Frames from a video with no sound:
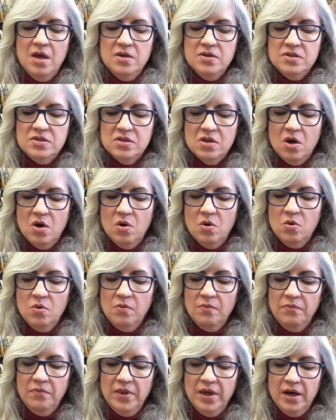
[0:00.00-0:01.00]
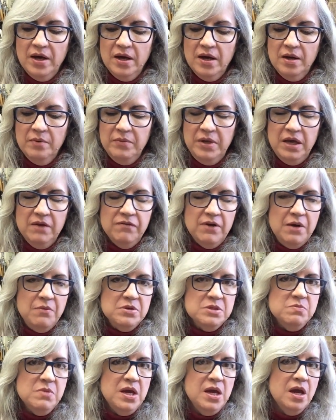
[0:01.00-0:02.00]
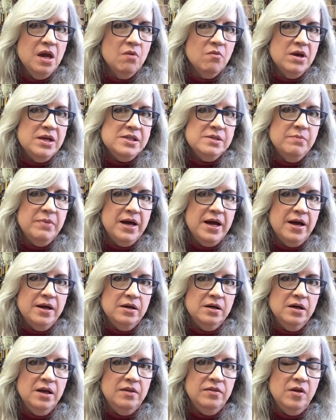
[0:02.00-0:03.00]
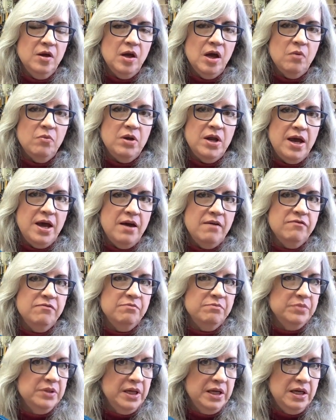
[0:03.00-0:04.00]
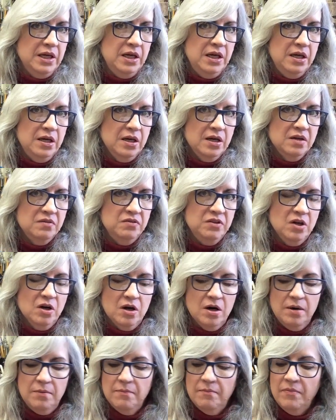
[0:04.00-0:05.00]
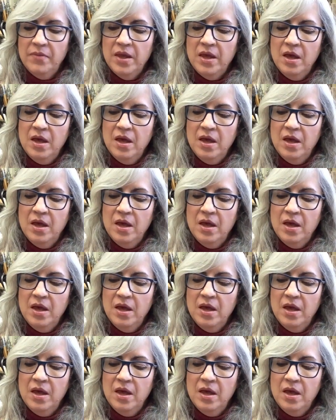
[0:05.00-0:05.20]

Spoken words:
So if I was making it right to pattern, I think I would have plenty of yarn,